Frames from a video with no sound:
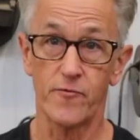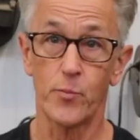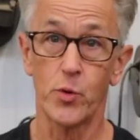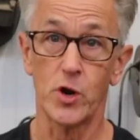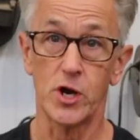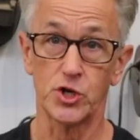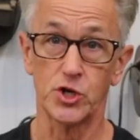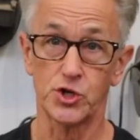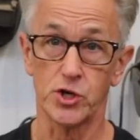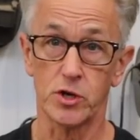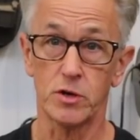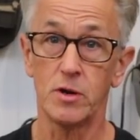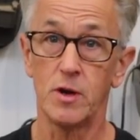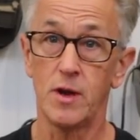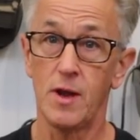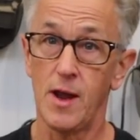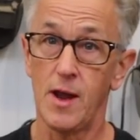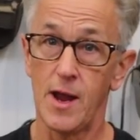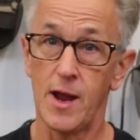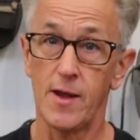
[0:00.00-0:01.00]
of pressure,
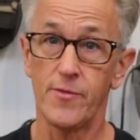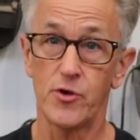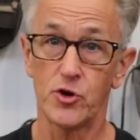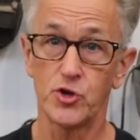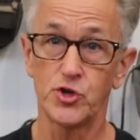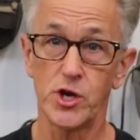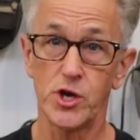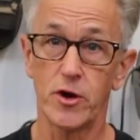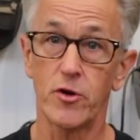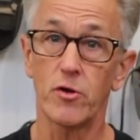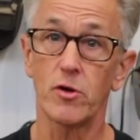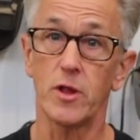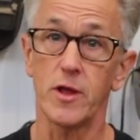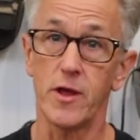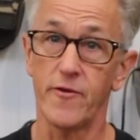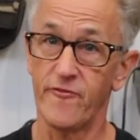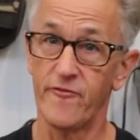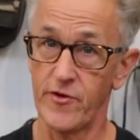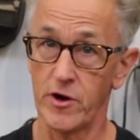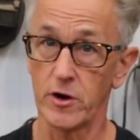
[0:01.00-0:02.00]
and they're
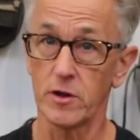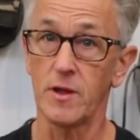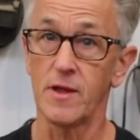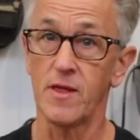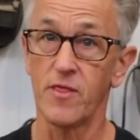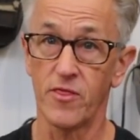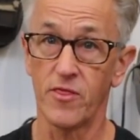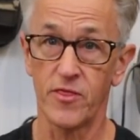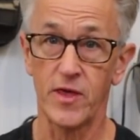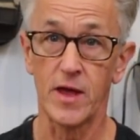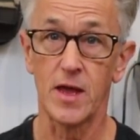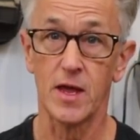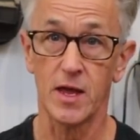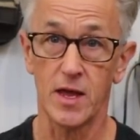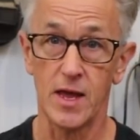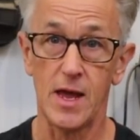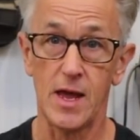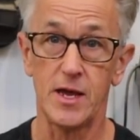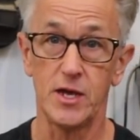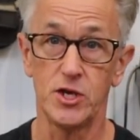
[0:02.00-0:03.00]
generally a fairly thick
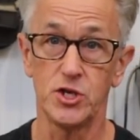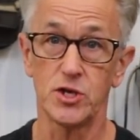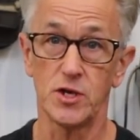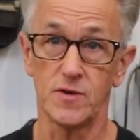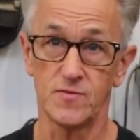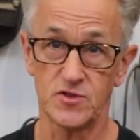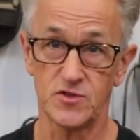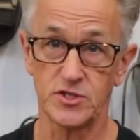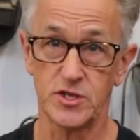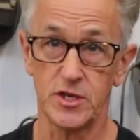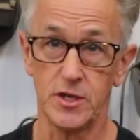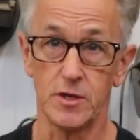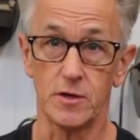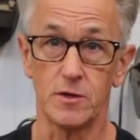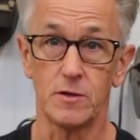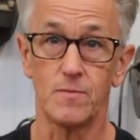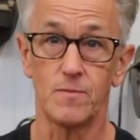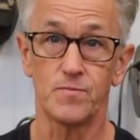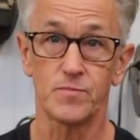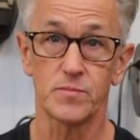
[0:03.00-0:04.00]
gauge of
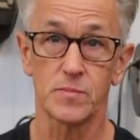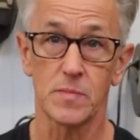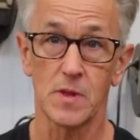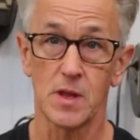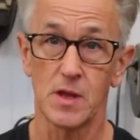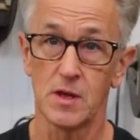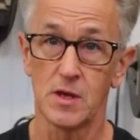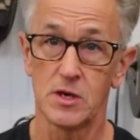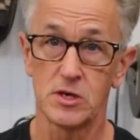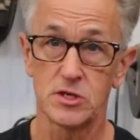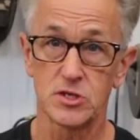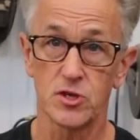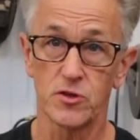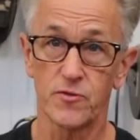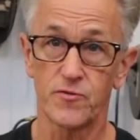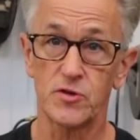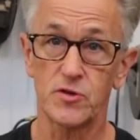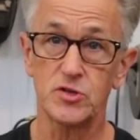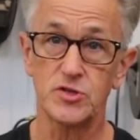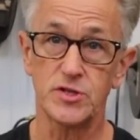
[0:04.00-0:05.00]
steel. So
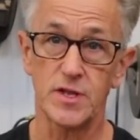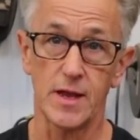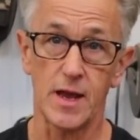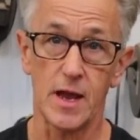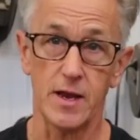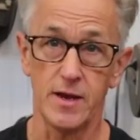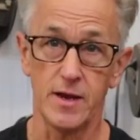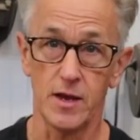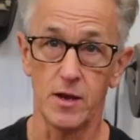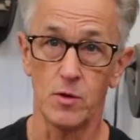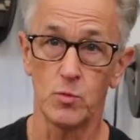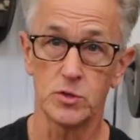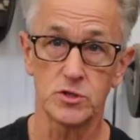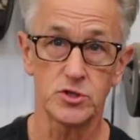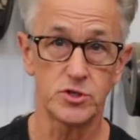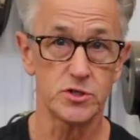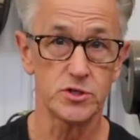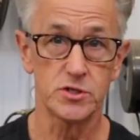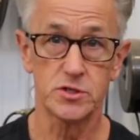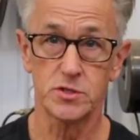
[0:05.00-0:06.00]
the first thing I did
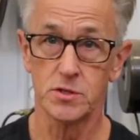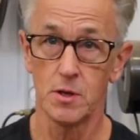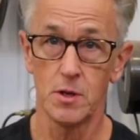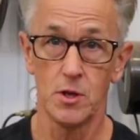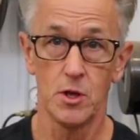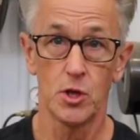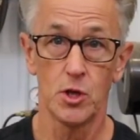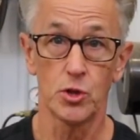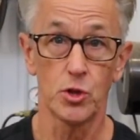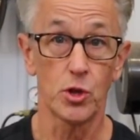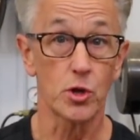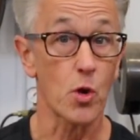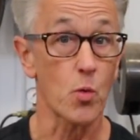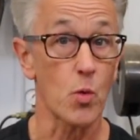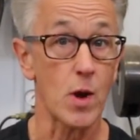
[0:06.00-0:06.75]
was just look